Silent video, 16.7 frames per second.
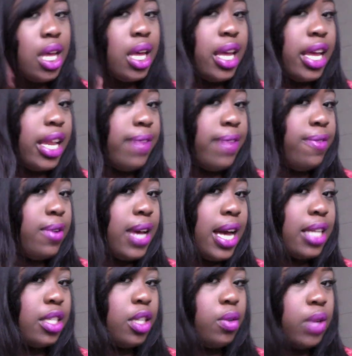And if you
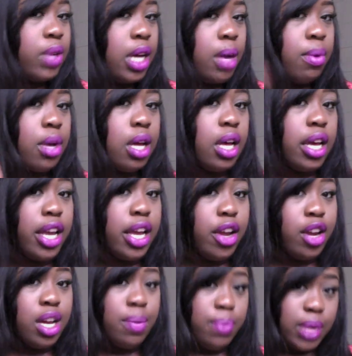guys know a
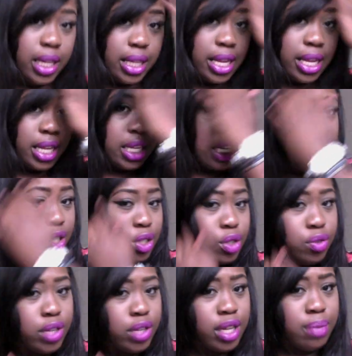hair company that doesn't
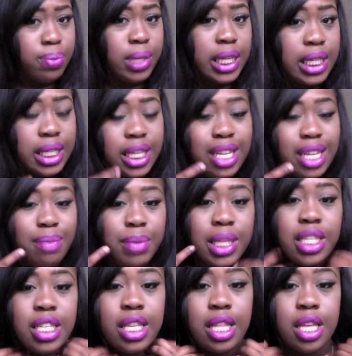shrink, please lead me
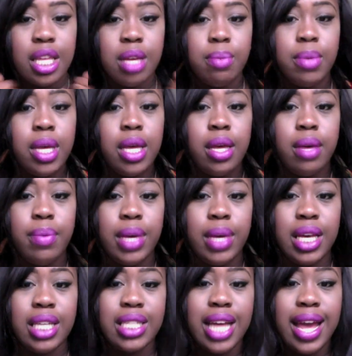to them,
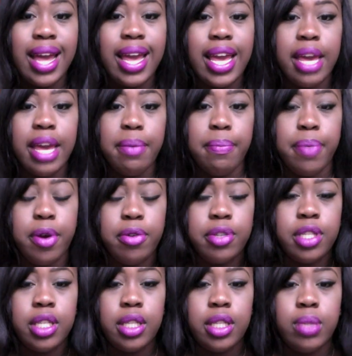because I hate
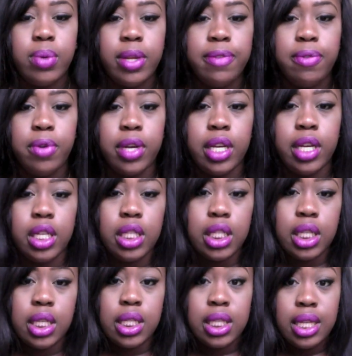purchasing 24
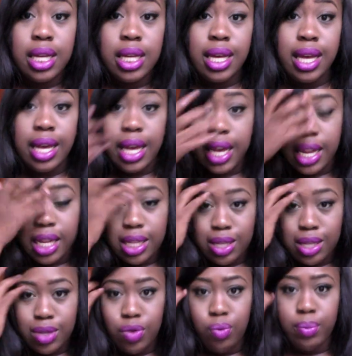inches and in
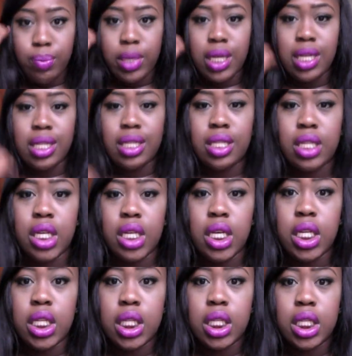2 months
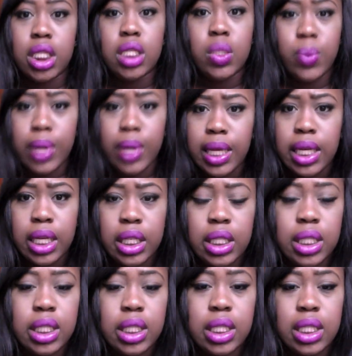it's 20
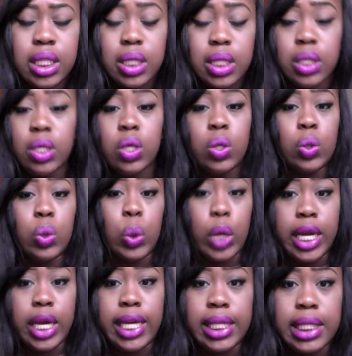inches
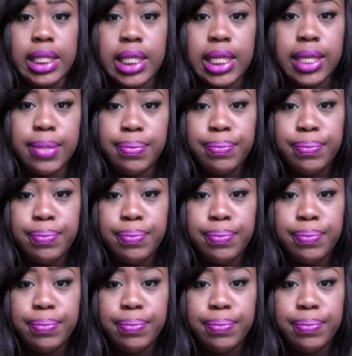or 18.